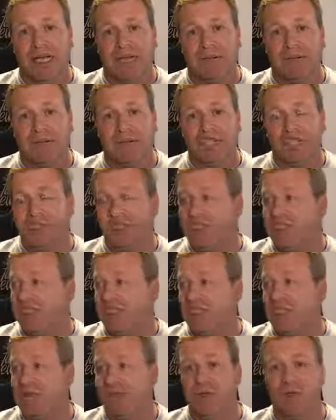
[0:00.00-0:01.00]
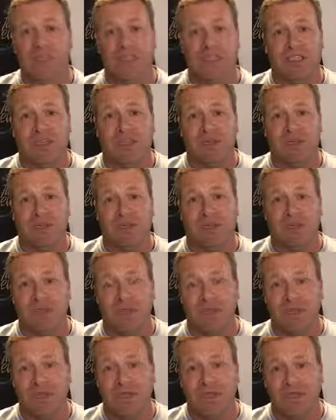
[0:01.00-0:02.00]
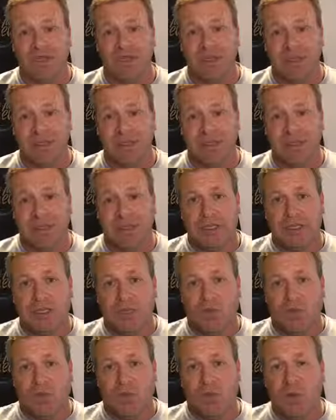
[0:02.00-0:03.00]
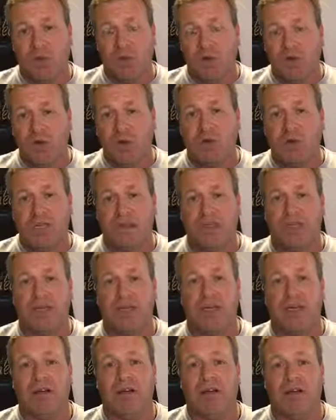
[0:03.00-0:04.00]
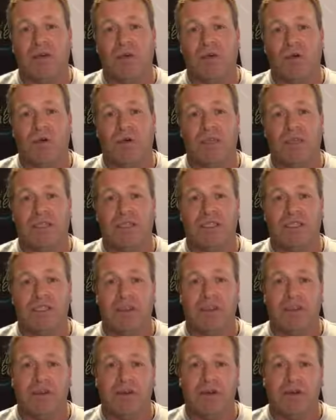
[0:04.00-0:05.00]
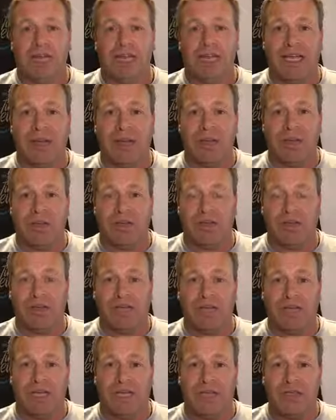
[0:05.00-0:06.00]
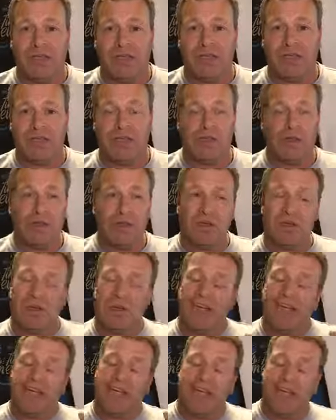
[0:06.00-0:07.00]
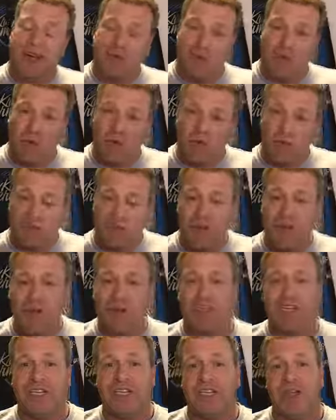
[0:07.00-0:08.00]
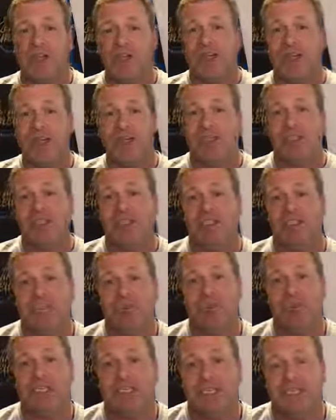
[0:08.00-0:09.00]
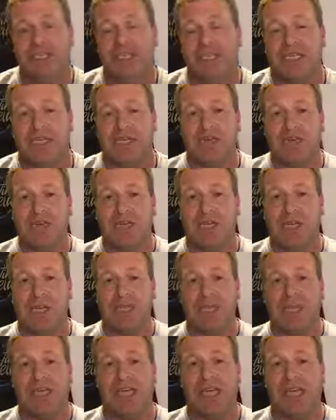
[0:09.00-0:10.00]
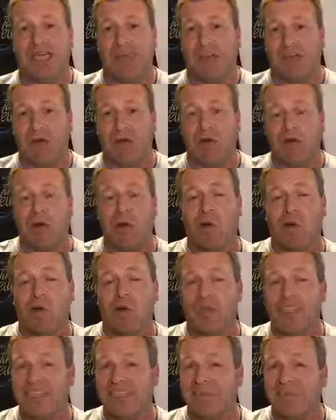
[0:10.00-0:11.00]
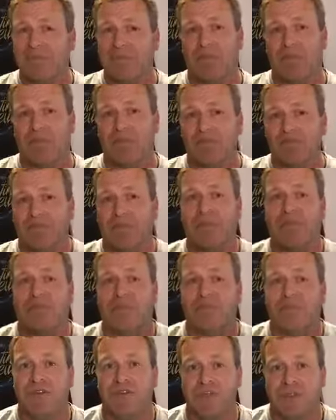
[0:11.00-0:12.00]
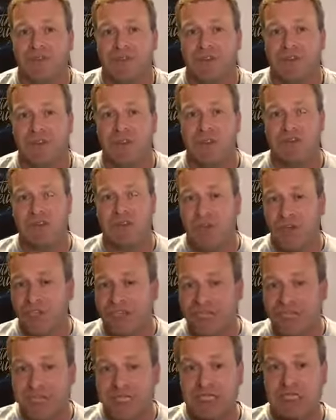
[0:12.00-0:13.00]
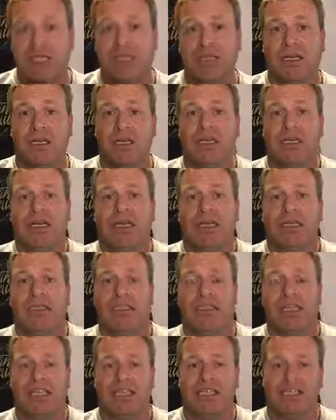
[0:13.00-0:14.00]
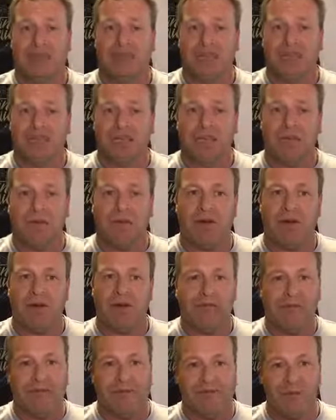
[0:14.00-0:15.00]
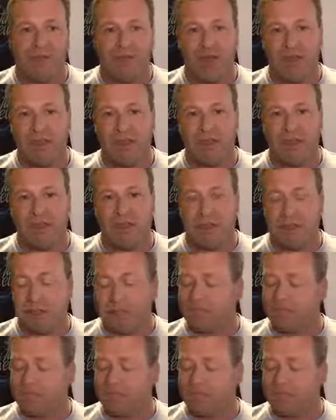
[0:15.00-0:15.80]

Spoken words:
This season's been just absolutely brilliant. We will be looking at a lot of more things to try and come up with and do. Our little project that we're actually doing, we hopefully have that online probably after Christmas, New Year's. So keep an eye out for those things.